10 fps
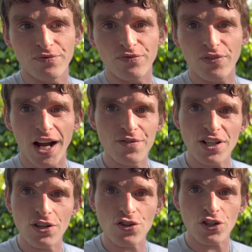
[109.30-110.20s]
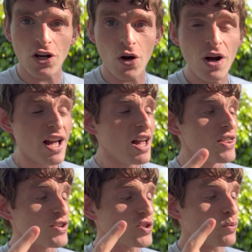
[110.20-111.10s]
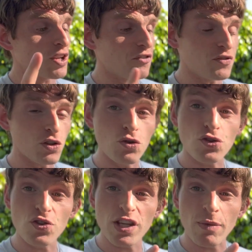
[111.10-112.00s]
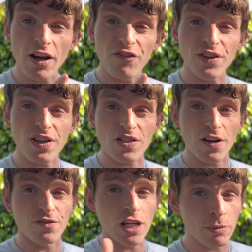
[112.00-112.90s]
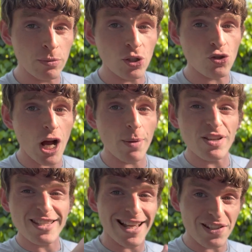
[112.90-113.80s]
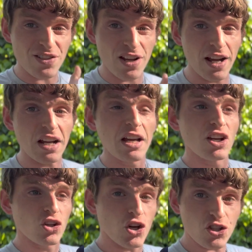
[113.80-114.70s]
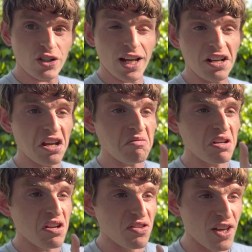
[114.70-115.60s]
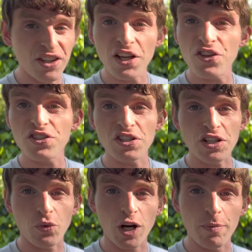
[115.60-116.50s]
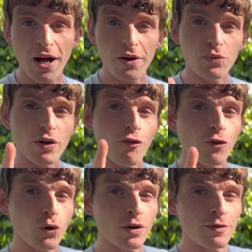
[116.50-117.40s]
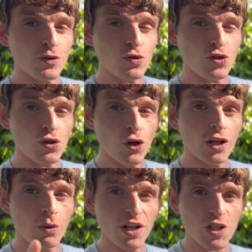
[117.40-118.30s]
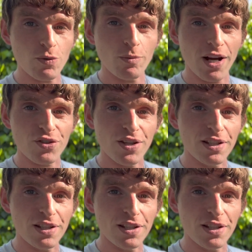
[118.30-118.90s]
5-10 years ago, this is one of the few shoes that might fit that stuff. 10 millimeter drop, slightly snug, cushion landing, nothing else you need to worry about. We'll have a full written review soon, and we'll get some more miles on